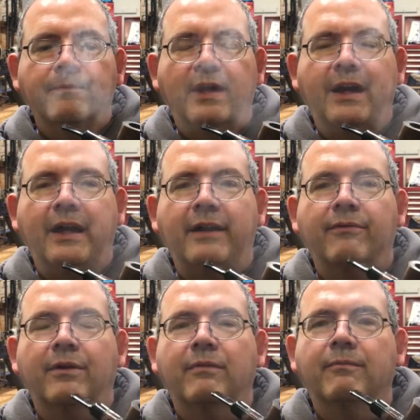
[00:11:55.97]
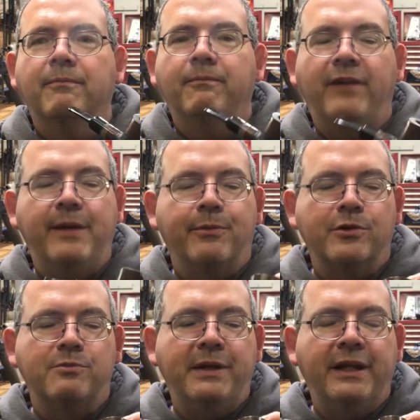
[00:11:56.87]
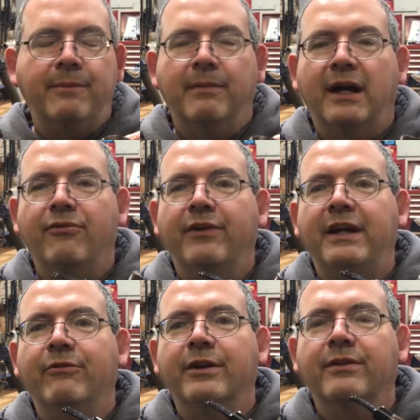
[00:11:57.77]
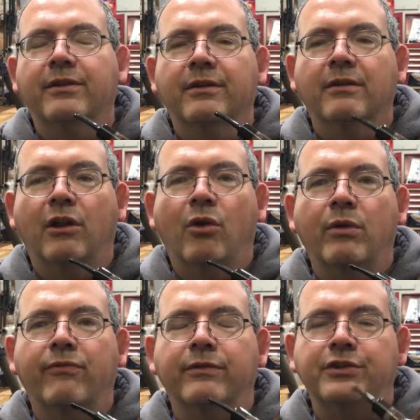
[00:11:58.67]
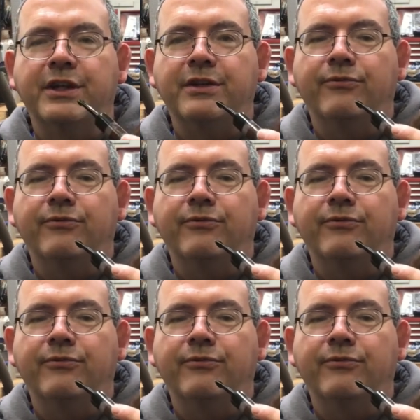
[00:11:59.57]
and VaPers being my favorite, along with Virginia